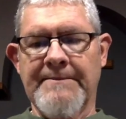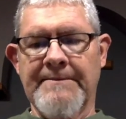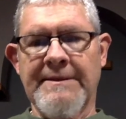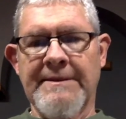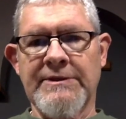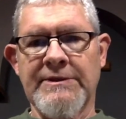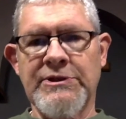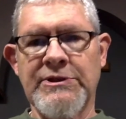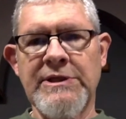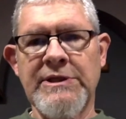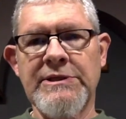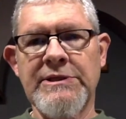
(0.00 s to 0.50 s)

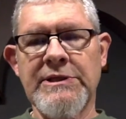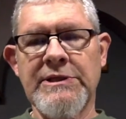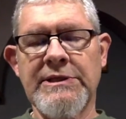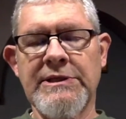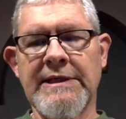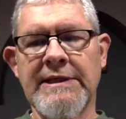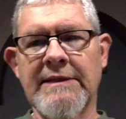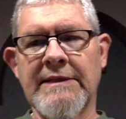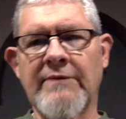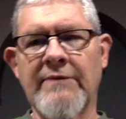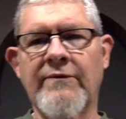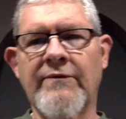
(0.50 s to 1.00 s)
Jesus
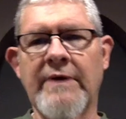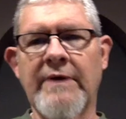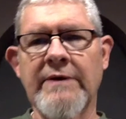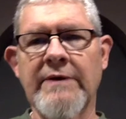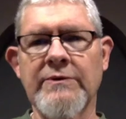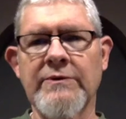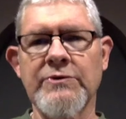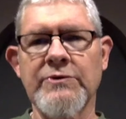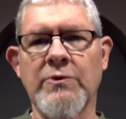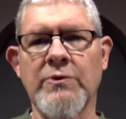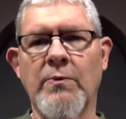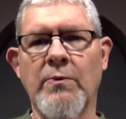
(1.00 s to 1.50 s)
said the
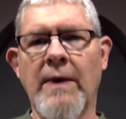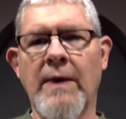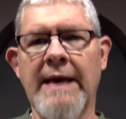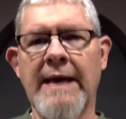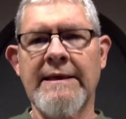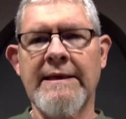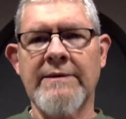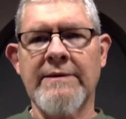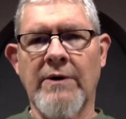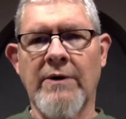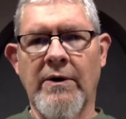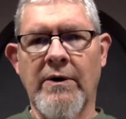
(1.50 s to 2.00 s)
fields are white
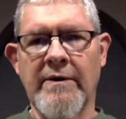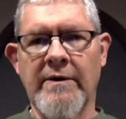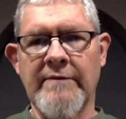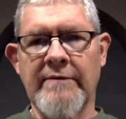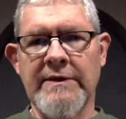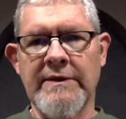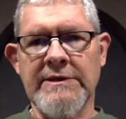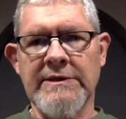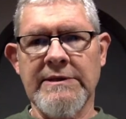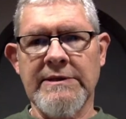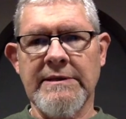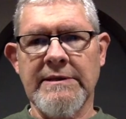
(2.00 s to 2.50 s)
into
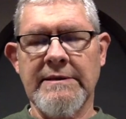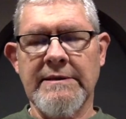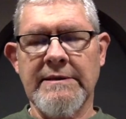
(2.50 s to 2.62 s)
harvest.